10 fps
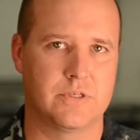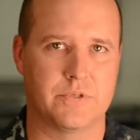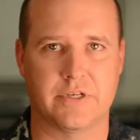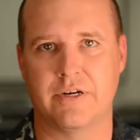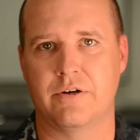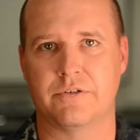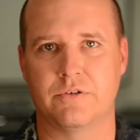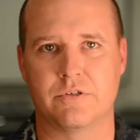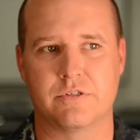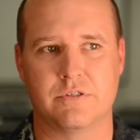them to
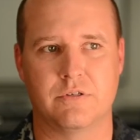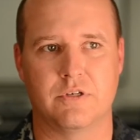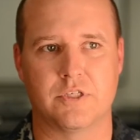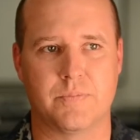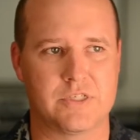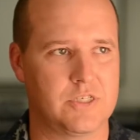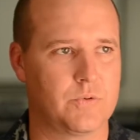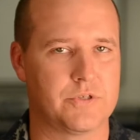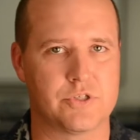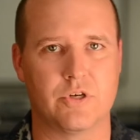characters, especially
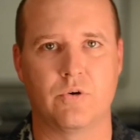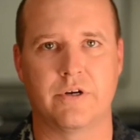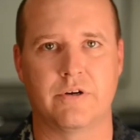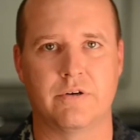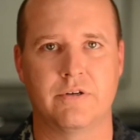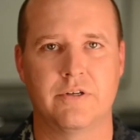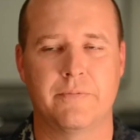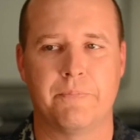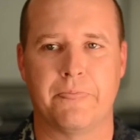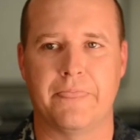with the show here,
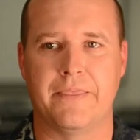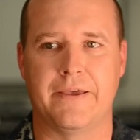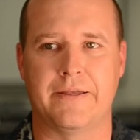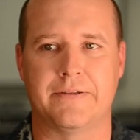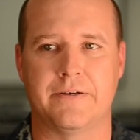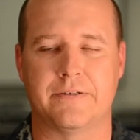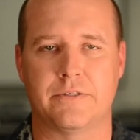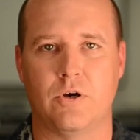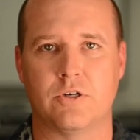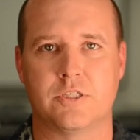that uh,
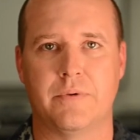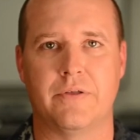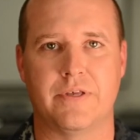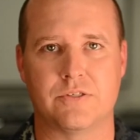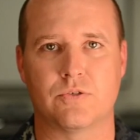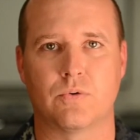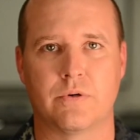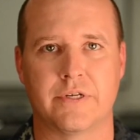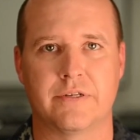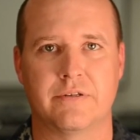talks about that
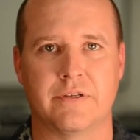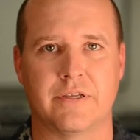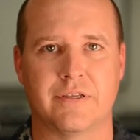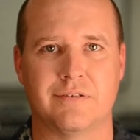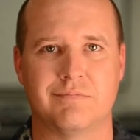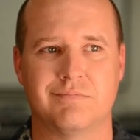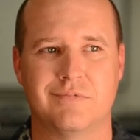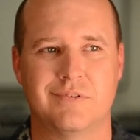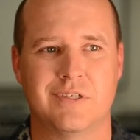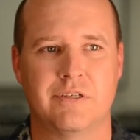story and
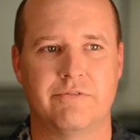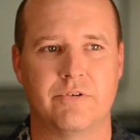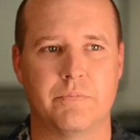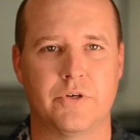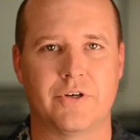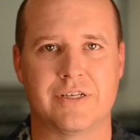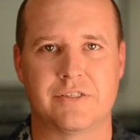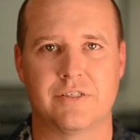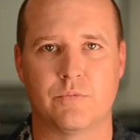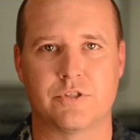
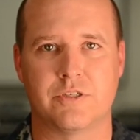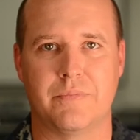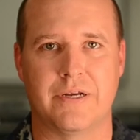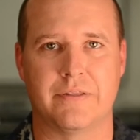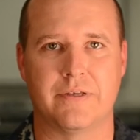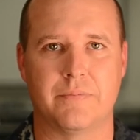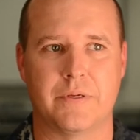familiarizes them with somebody that